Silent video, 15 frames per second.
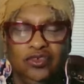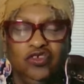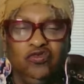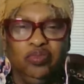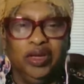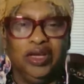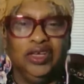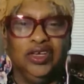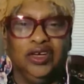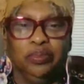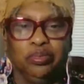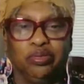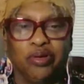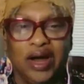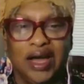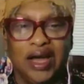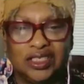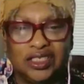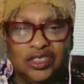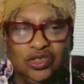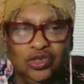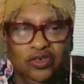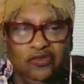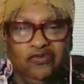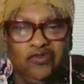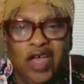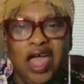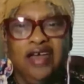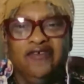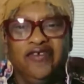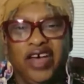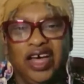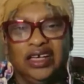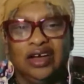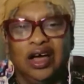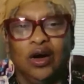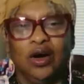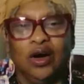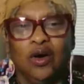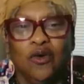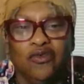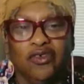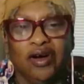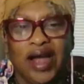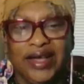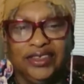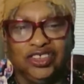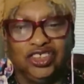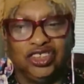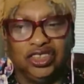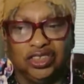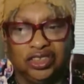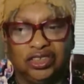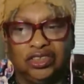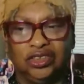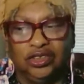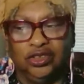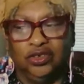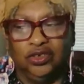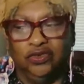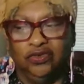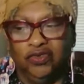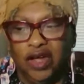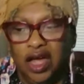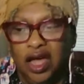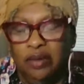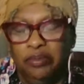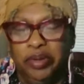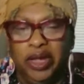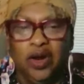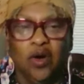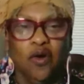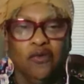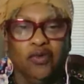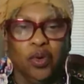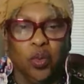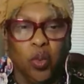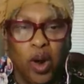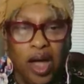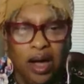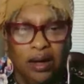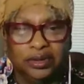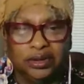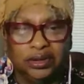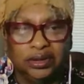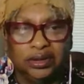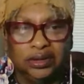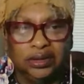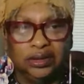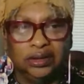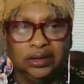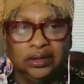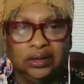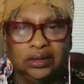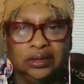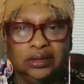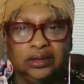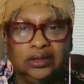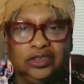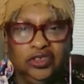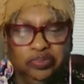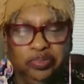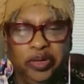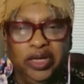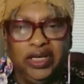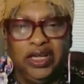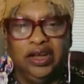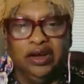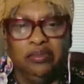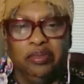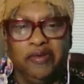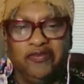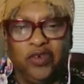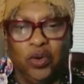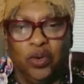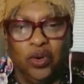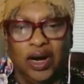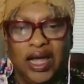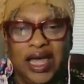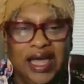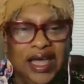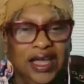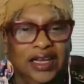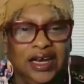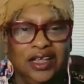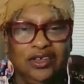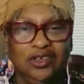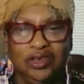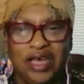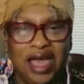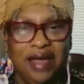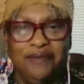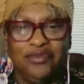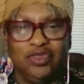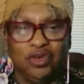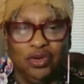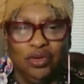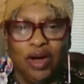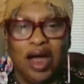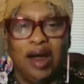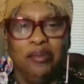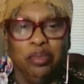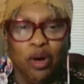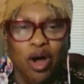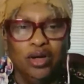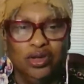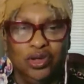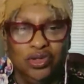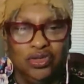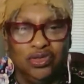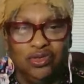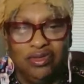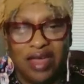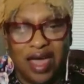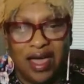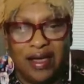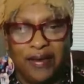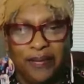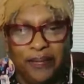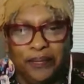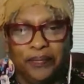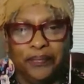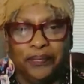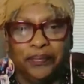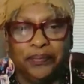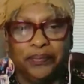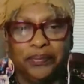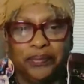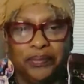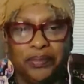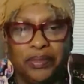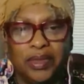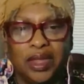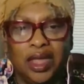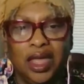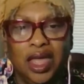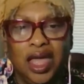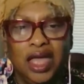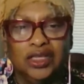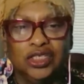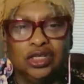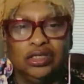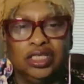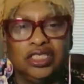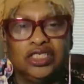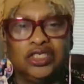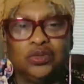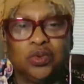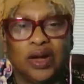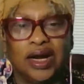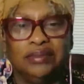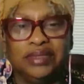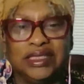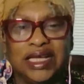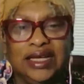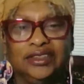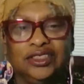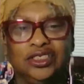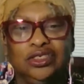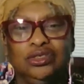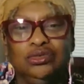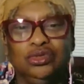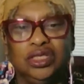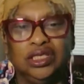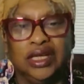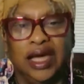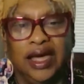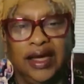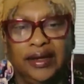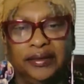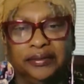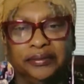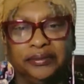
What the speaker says: You've been depressed. You've felt over anxious. You've been overwhelmed. You've been here before and you came through. I brought you through that. And so this is what I'm saying to you today.